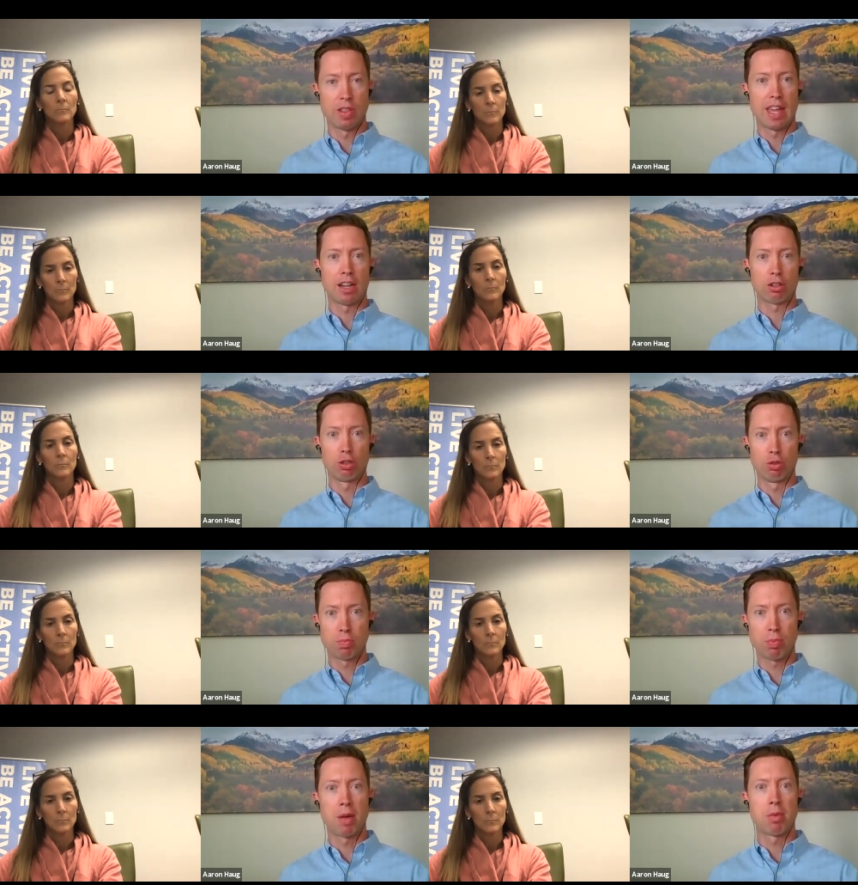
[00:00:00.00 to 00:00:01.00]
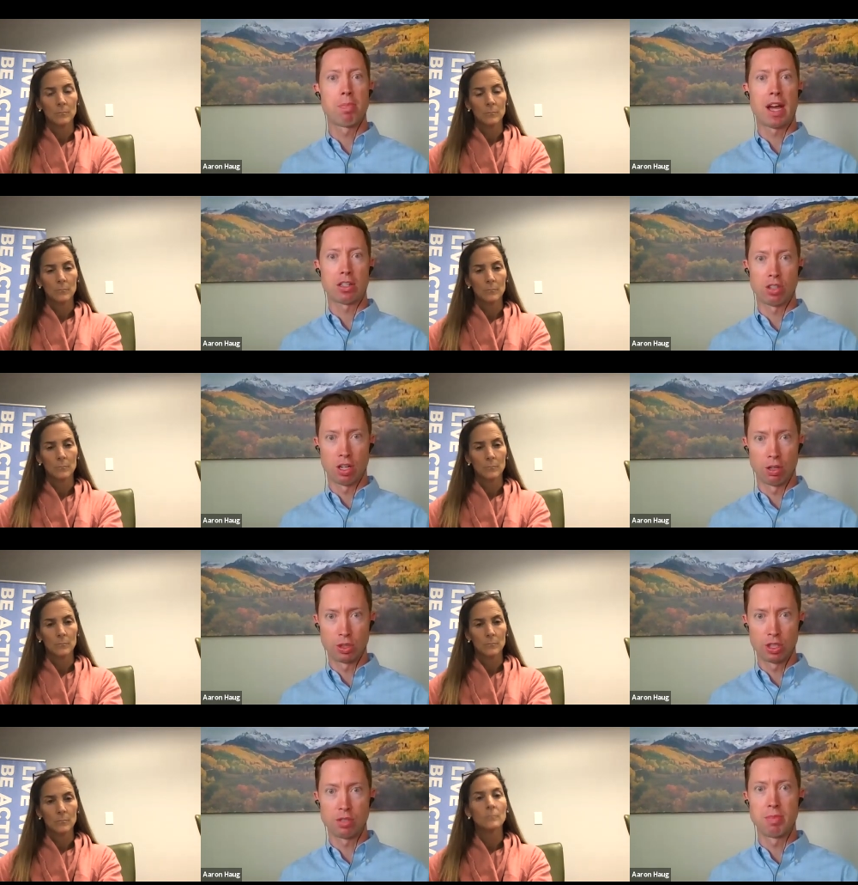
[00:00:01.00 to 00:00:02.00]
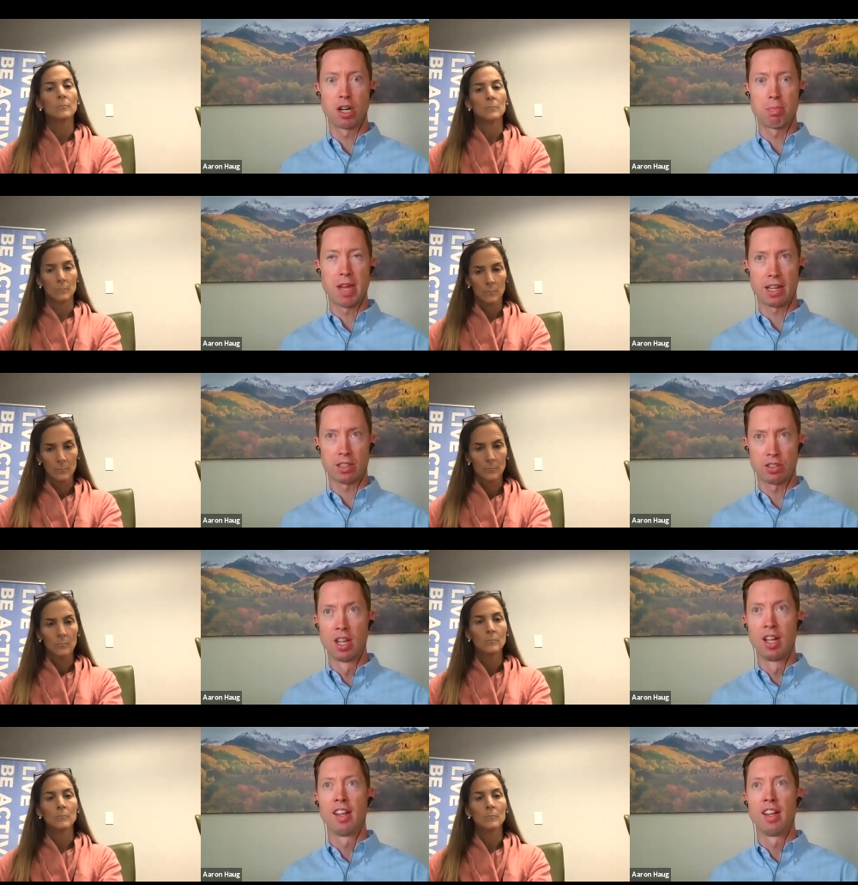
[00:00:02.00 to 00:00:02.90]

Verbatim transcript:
Speaker 1: So that includes pramipexole, which is Mirapex,